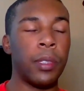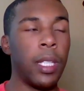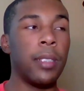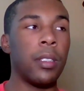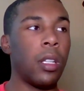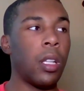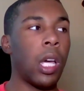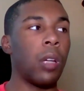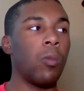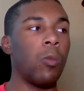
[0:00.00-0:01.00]
sees and they're
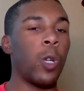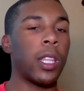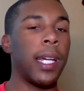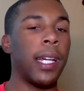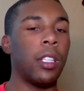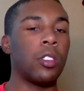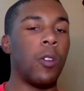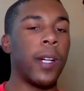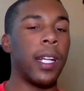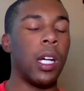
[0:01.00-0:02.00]
like, what the hell is
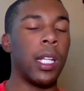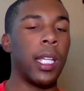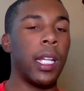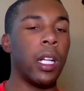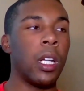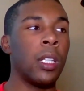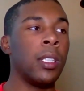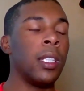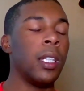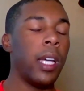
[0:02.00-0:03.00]
going on here?